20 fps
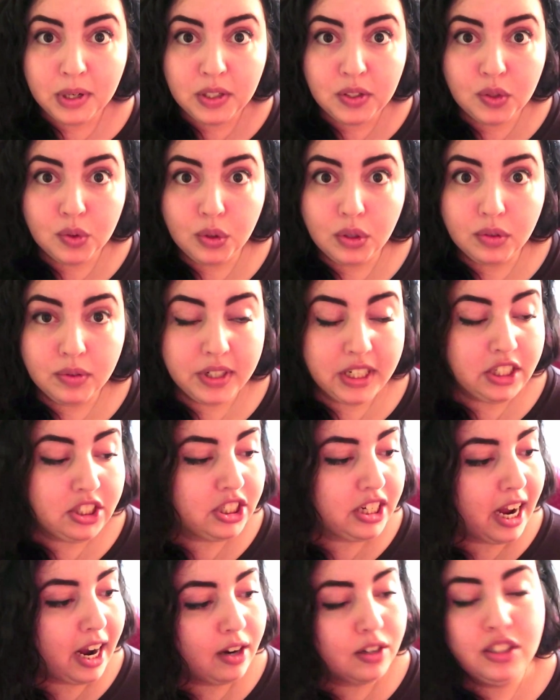when Azulle
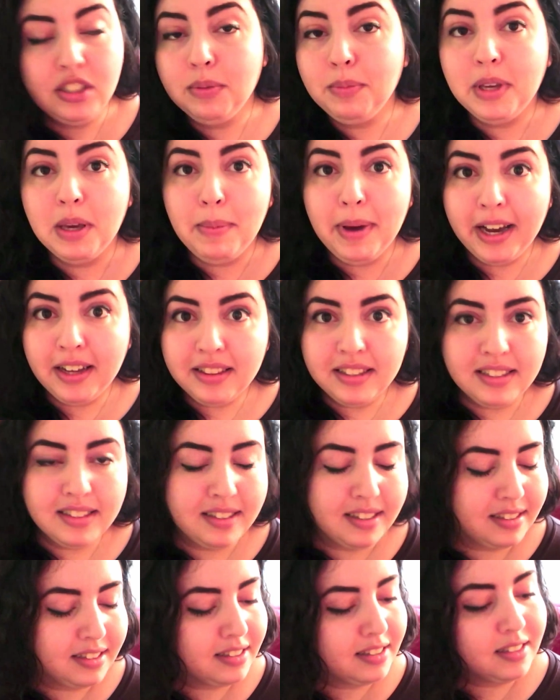reached out to me about this
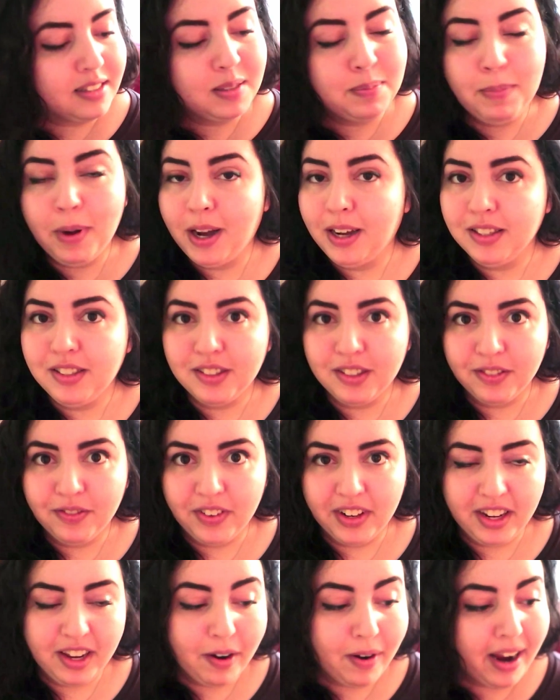is a sponsored
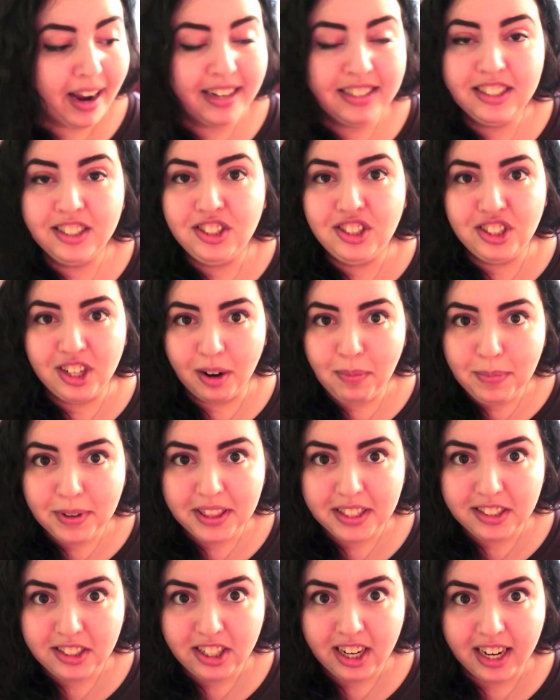video, I had to jump at
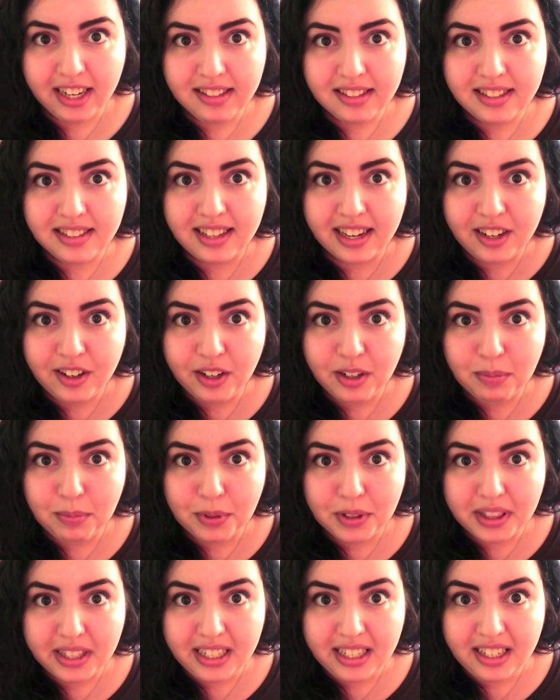the chance because I couldn't
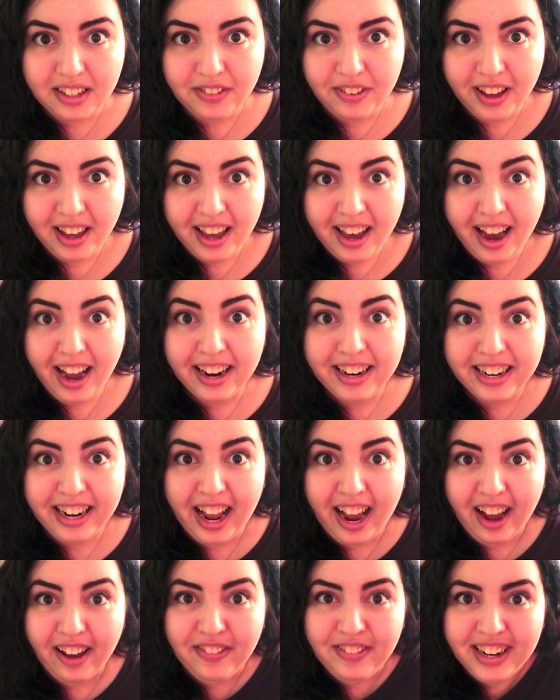believe I could
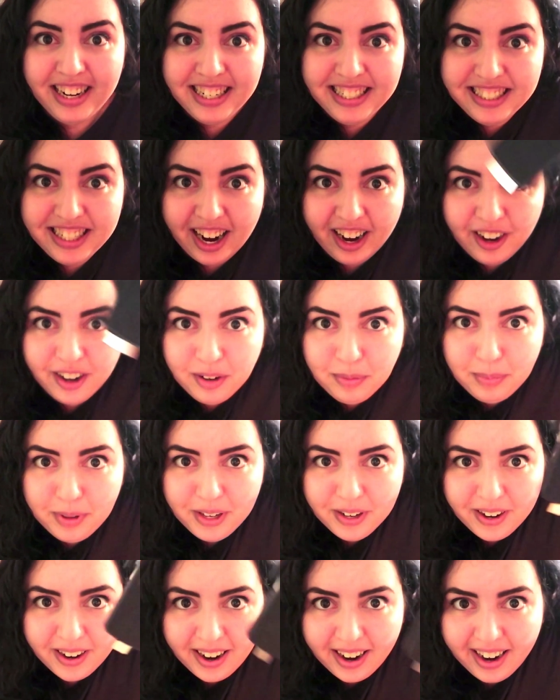have an entire
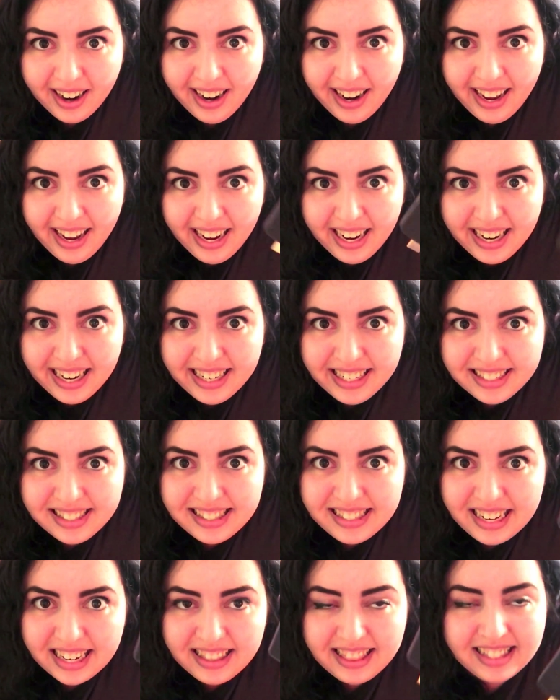computer in a
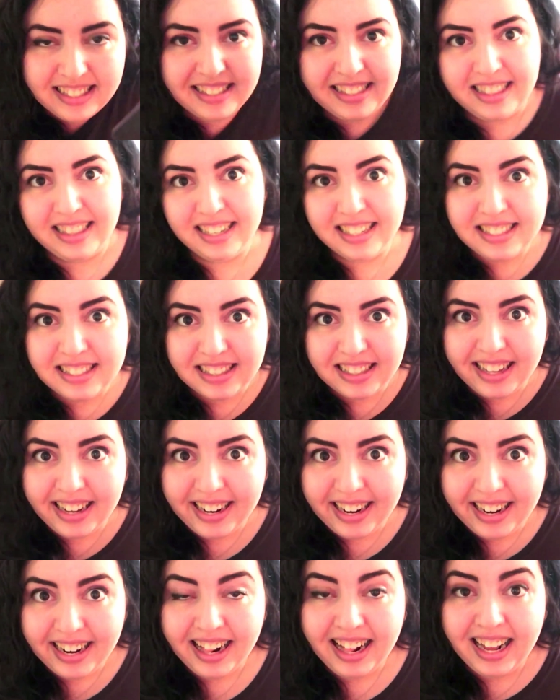stick that's this
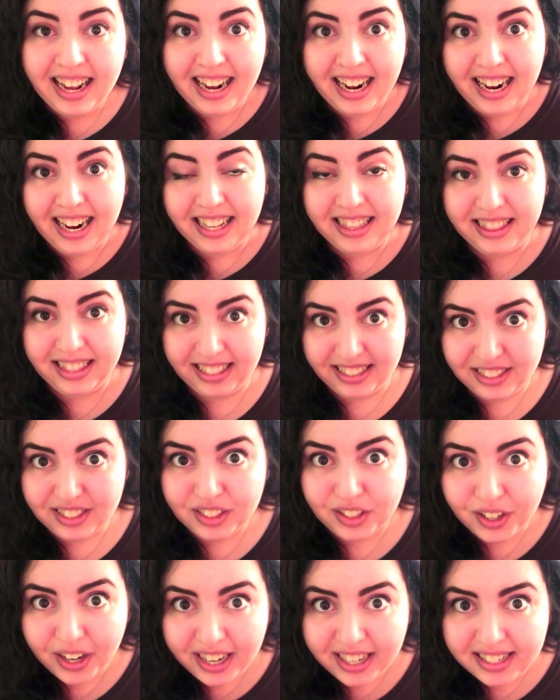light and this
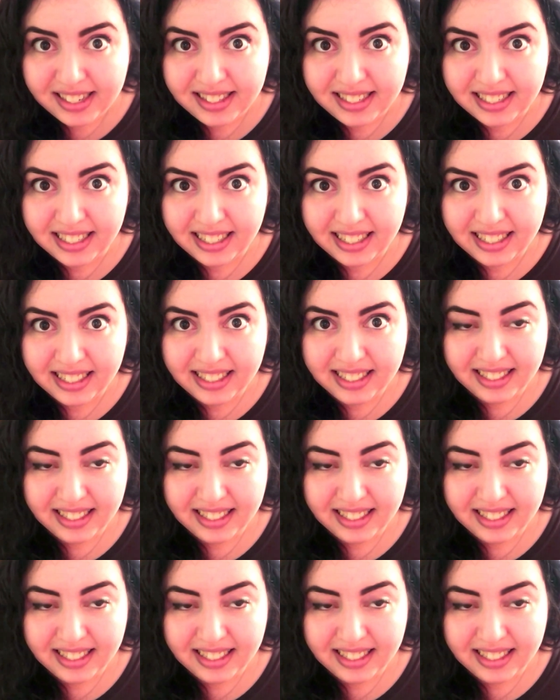crazy.